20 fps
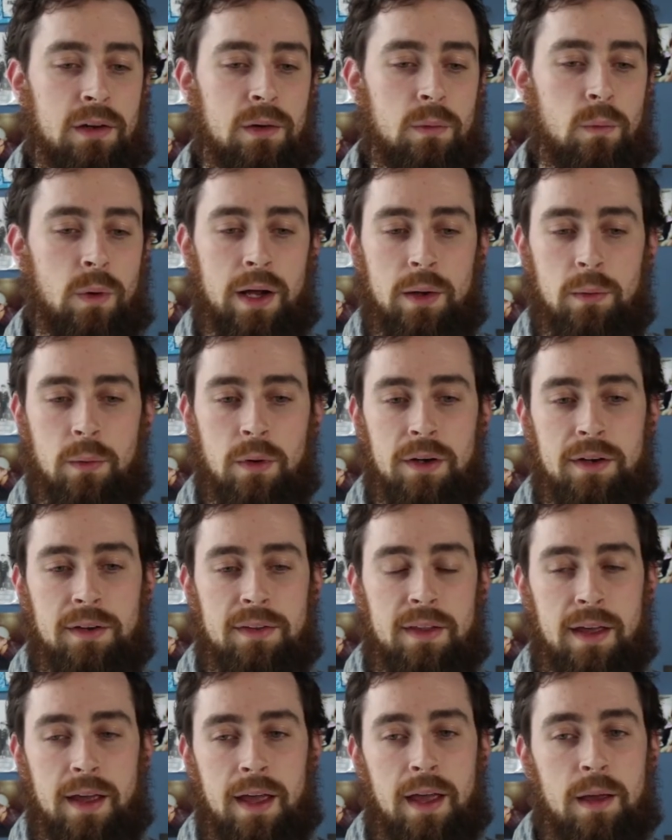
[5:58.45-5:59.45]
why weren't
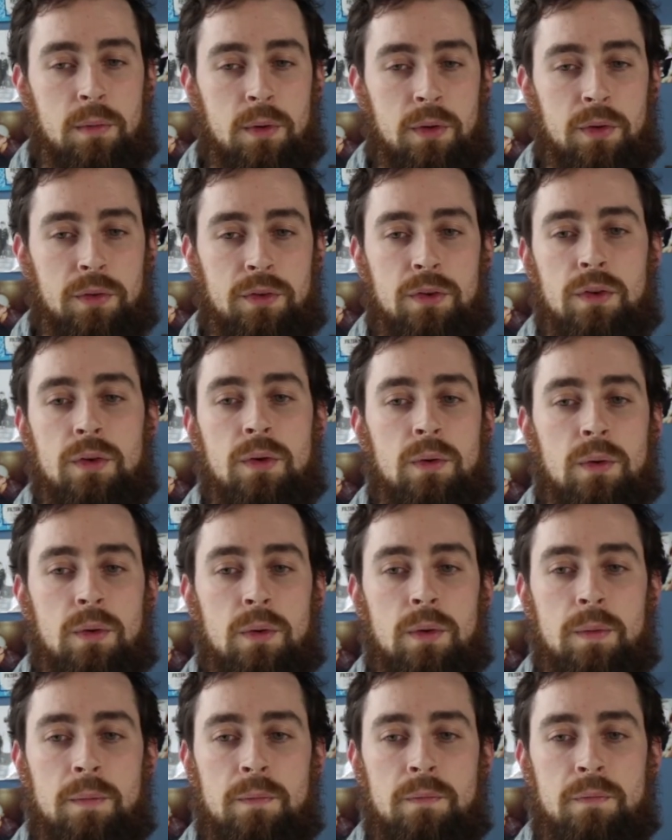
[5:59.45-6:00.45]
they able to